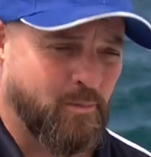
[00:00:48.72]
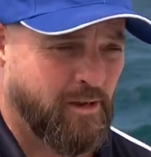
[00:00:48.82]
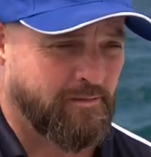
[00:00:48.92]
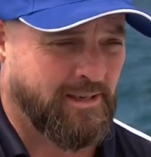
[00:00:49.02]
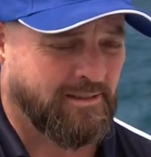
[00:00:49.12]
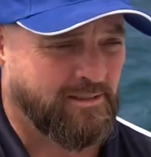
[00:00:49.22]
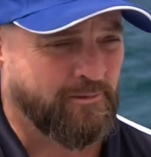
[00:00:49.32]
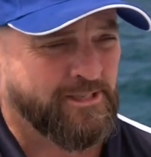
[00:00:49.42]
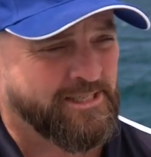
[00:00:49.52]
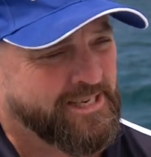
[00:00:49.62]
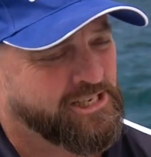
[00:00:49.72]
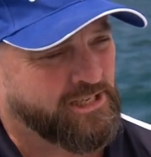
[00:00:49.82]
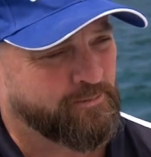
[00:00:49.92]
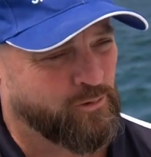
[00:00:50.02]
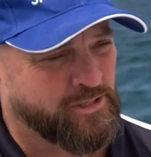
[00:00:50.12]
them over, which
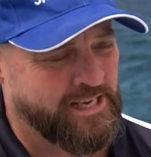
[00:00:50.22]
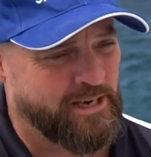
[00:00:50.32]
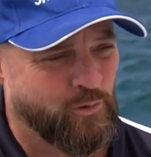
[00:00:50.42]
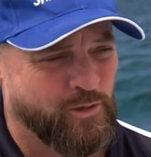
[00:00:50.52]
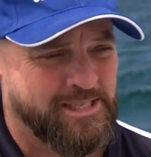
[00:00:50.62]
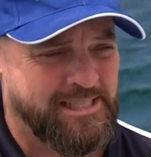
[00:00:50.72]
essentially puts the animal to